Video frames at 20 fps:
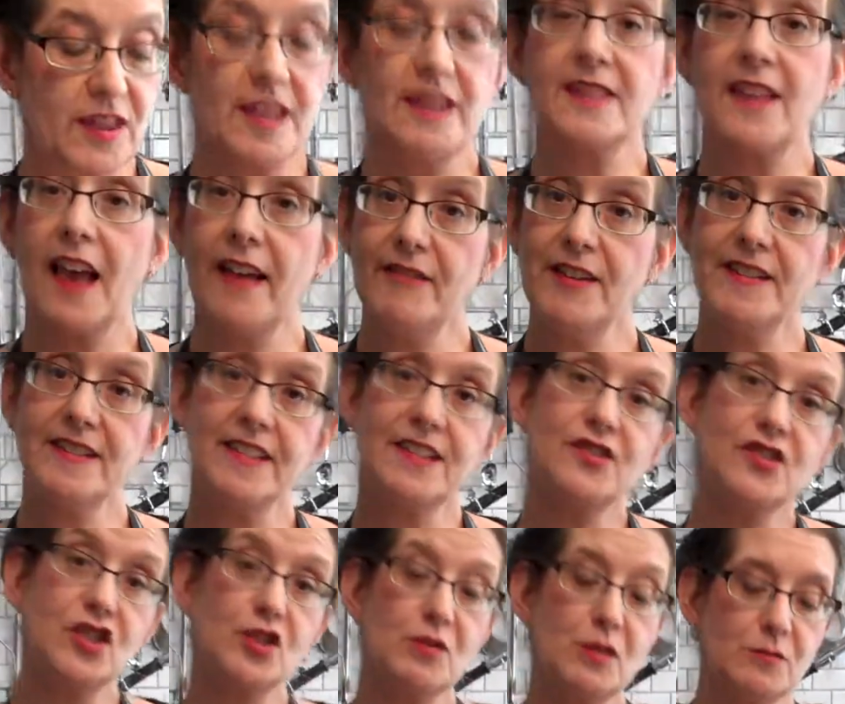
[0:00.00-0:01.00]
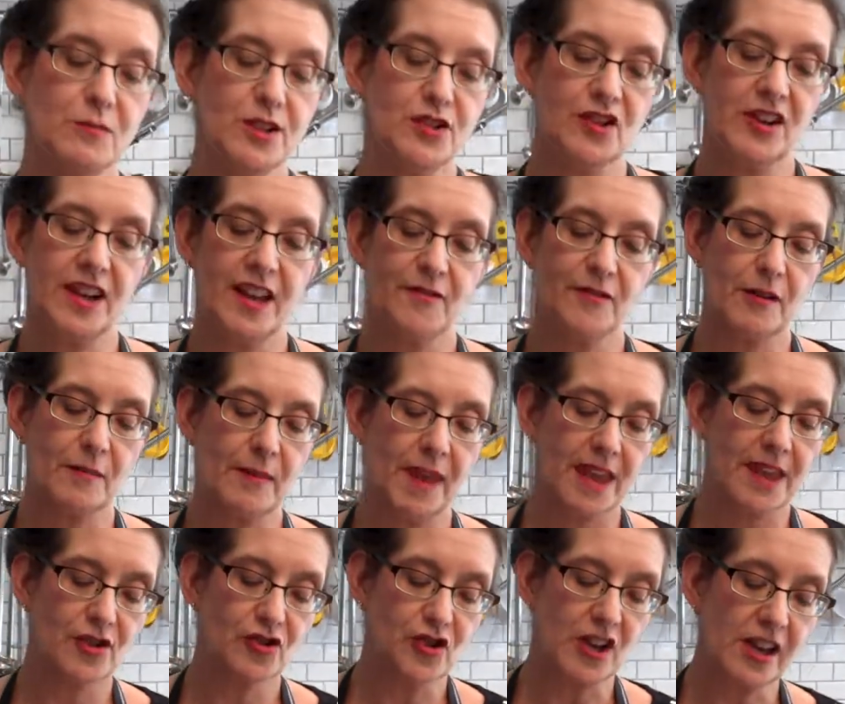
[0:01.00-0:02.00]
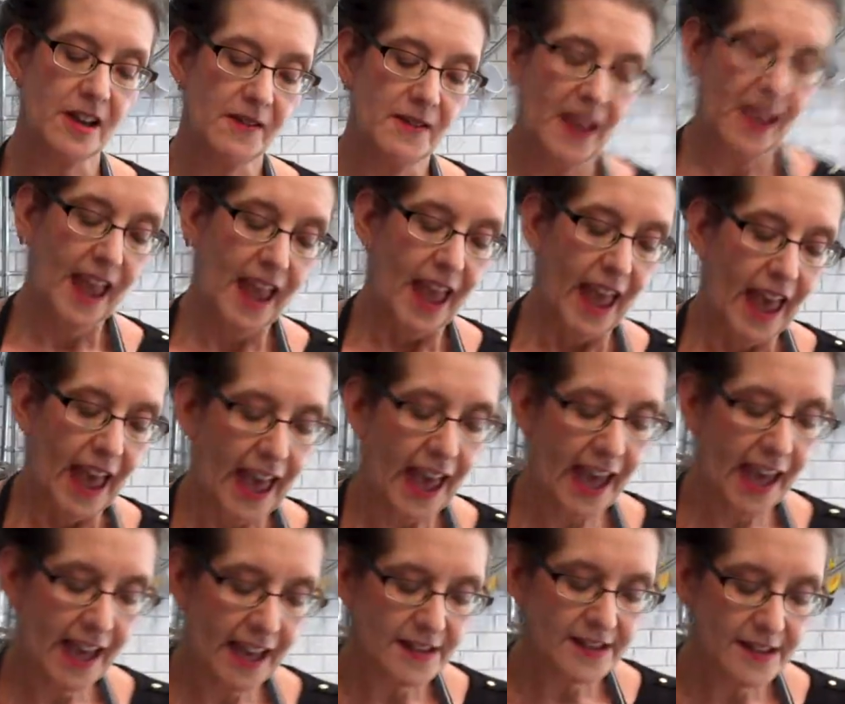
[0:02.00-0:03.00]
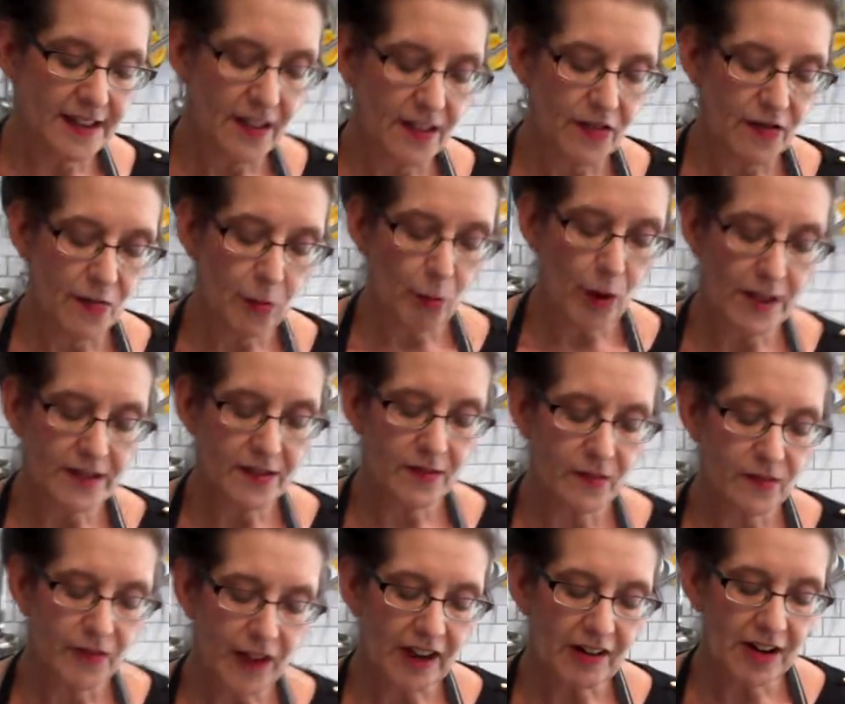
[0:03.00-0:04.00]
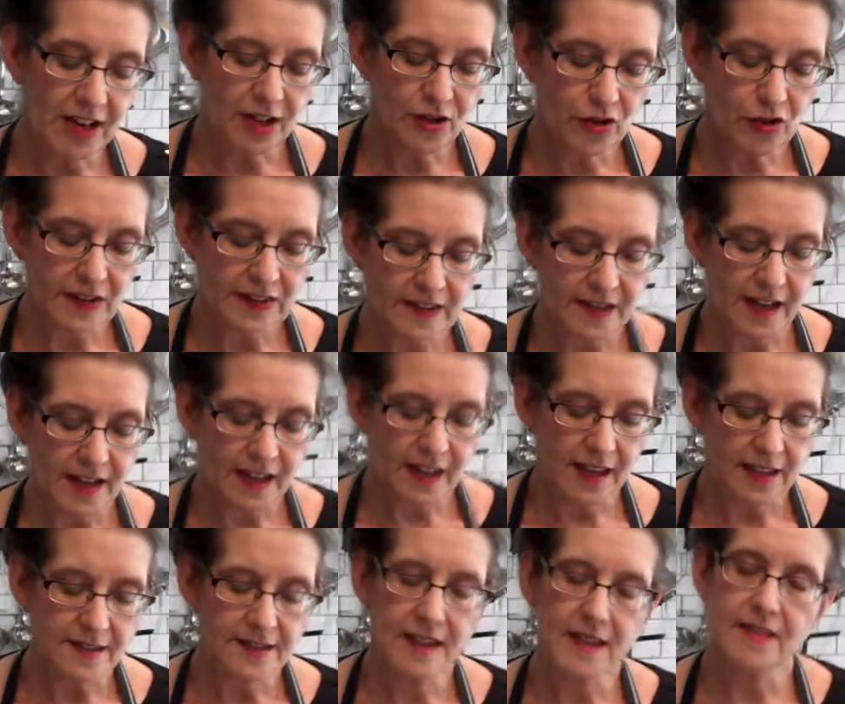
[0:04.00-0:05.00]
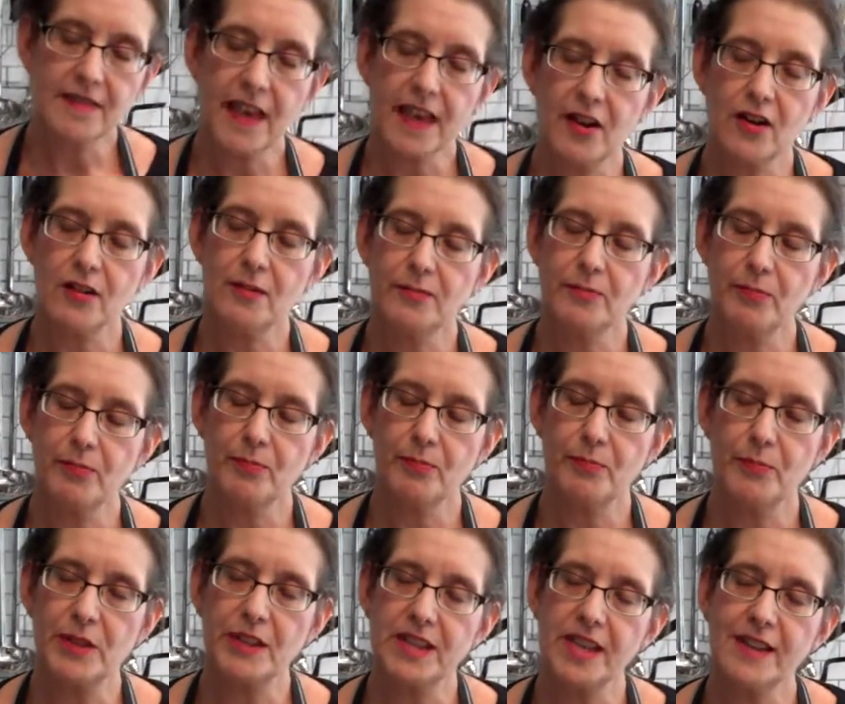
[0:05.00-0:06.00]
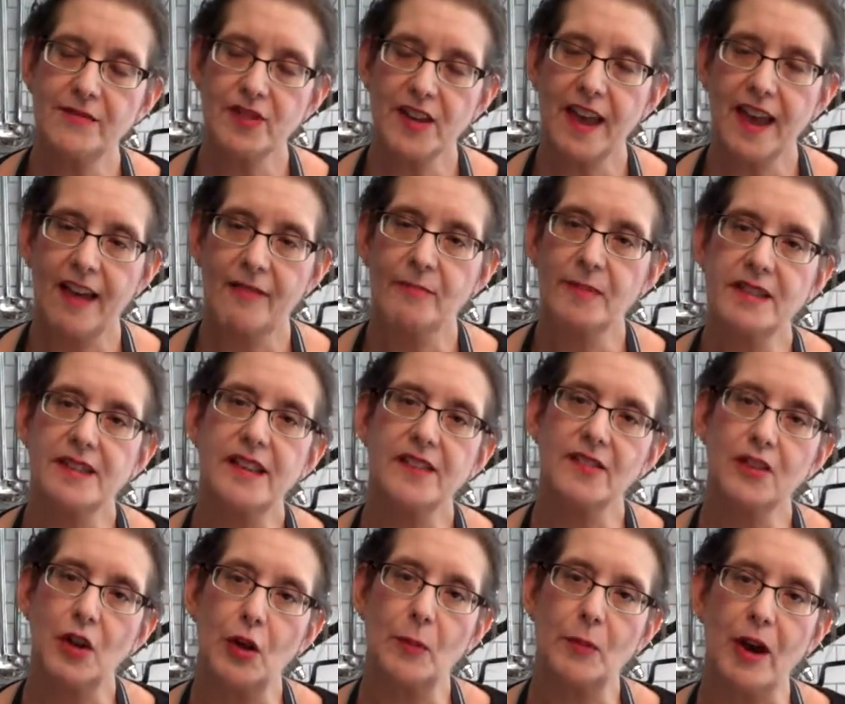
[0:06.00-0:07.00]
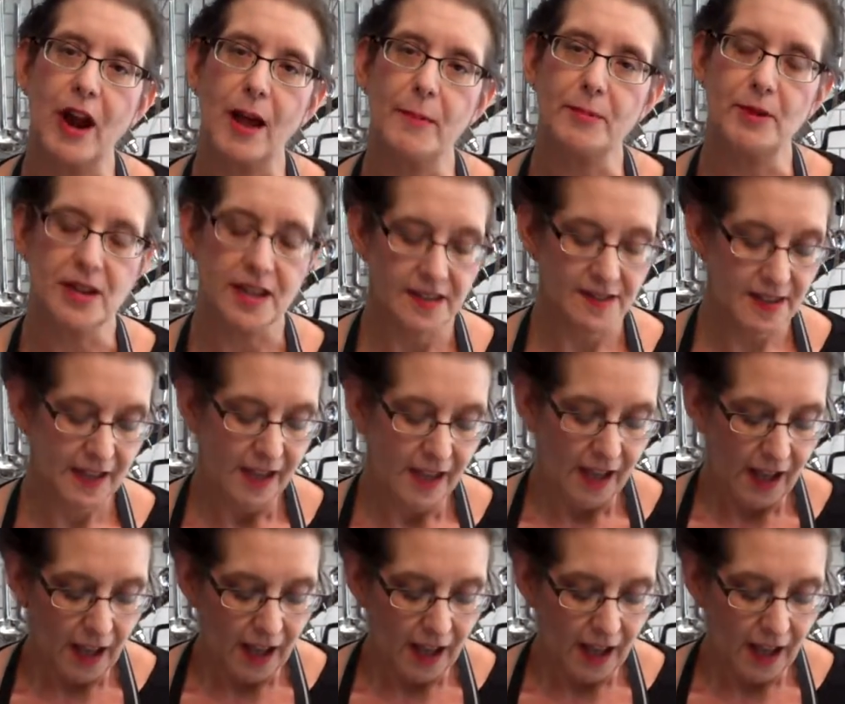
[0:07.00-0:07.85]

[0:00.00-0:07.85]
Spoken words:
these obviously do originate from Asia, and what's very interesting is that they are believed to have medicinal properties.